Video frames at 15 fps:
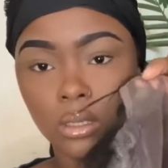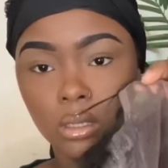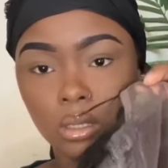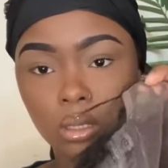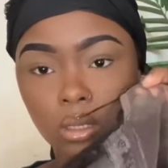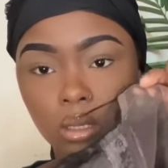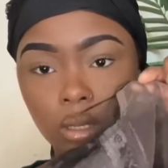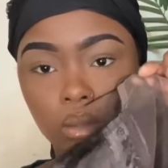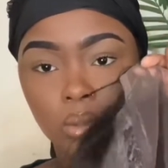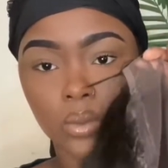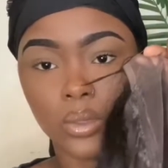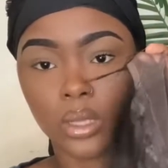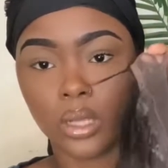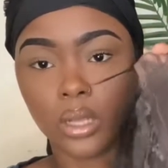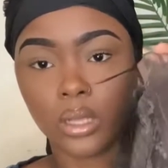It comes with
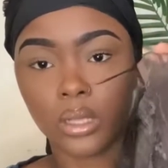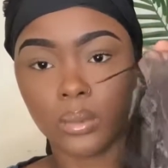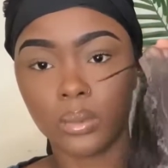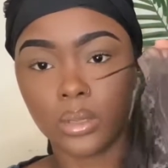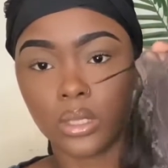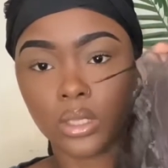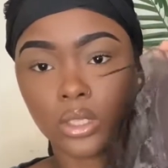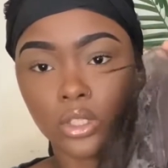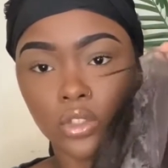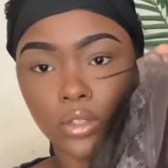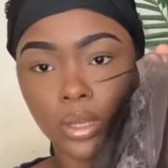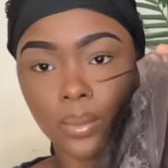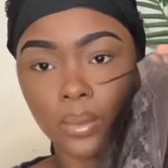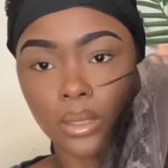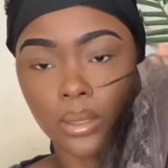clips and a
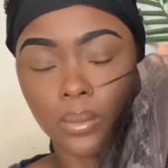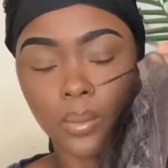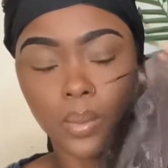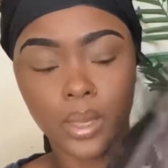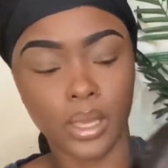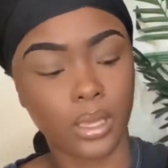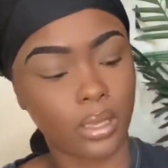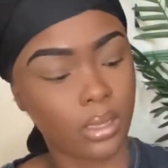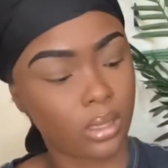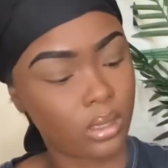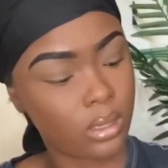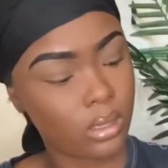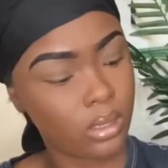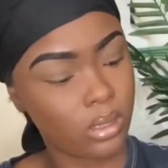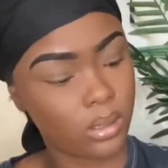strap at the back.
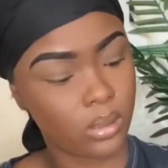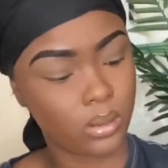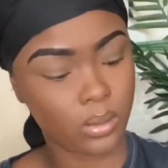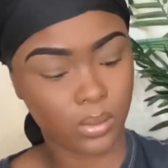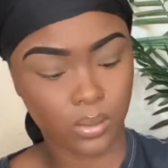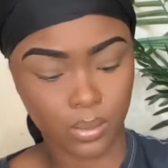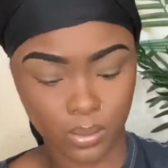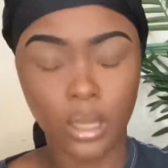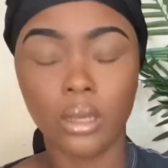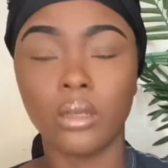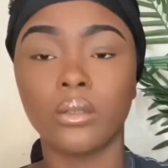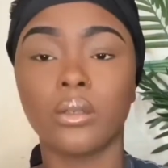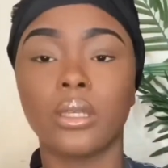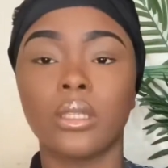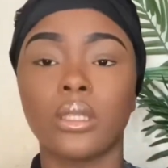Oh,
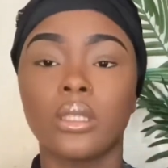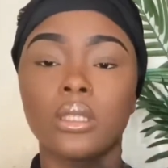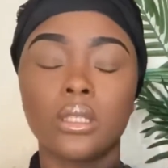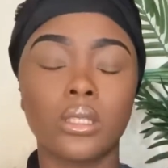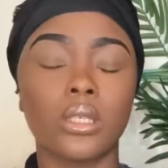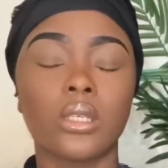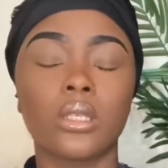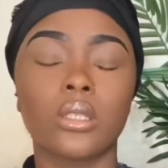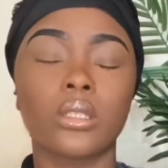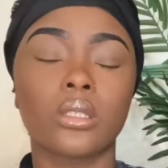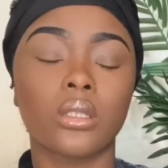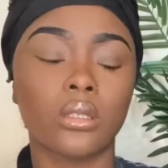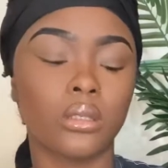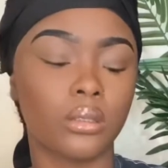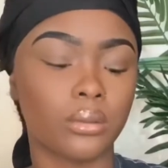and this is
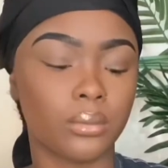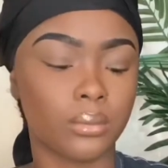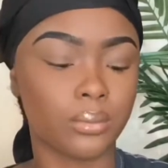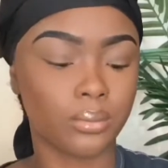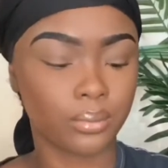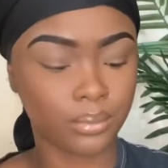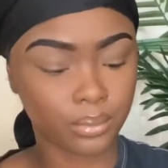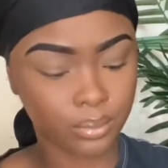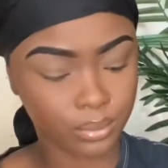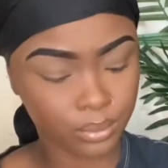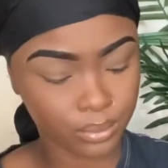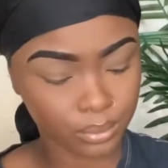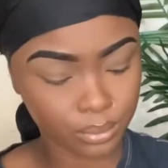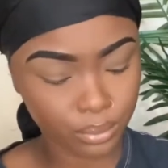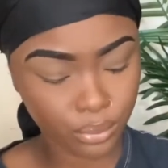
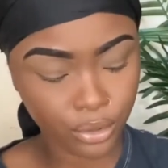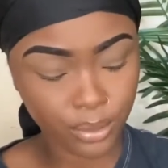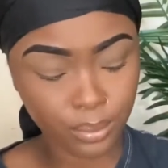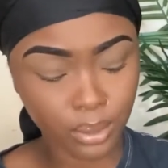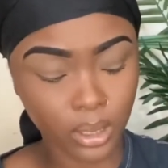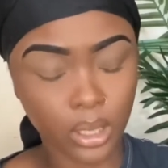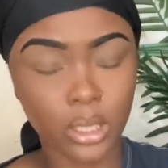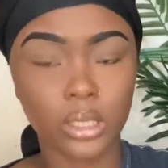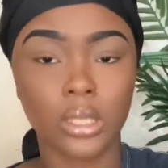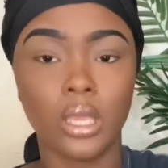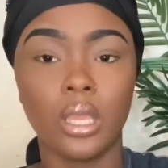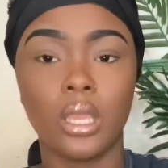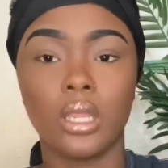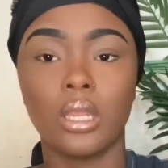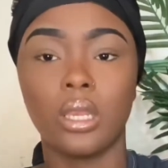pre-plucked,
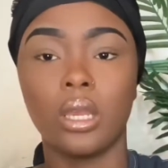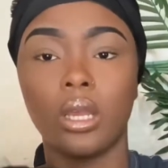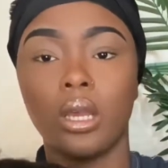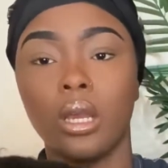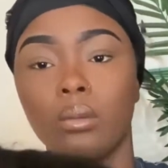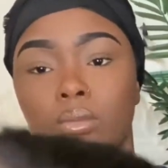and it comes